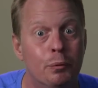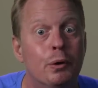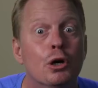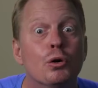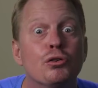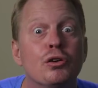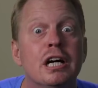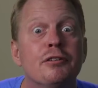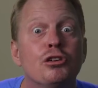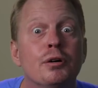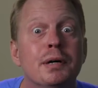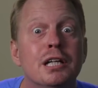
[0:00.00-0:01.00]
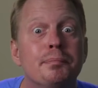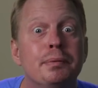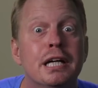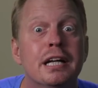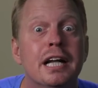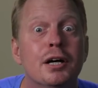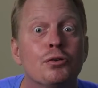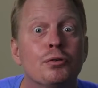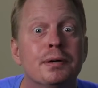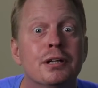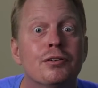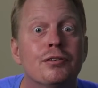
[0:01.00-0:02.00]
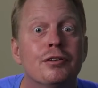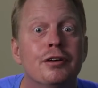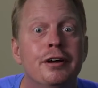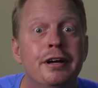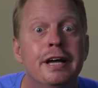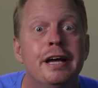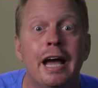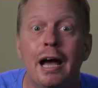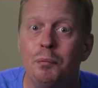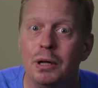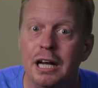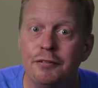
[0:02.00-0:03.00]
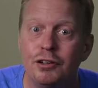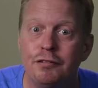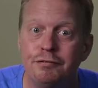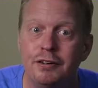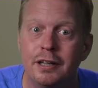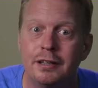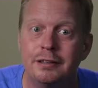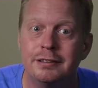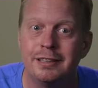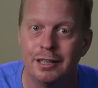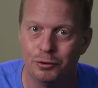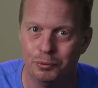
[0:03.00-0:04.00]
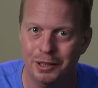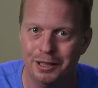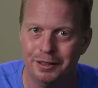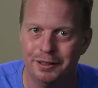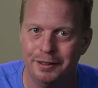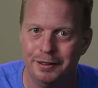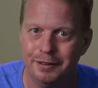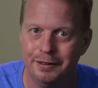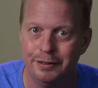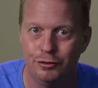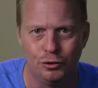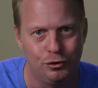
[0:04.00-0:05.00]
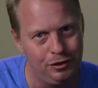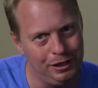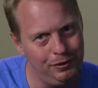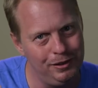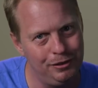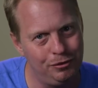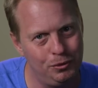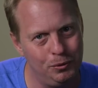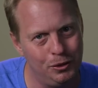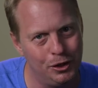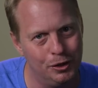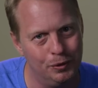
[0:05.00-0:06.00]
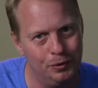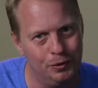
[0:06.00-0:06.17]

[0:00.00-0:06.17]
We also have some other big announcements, and we'll have some fun as well. So see you in the studio.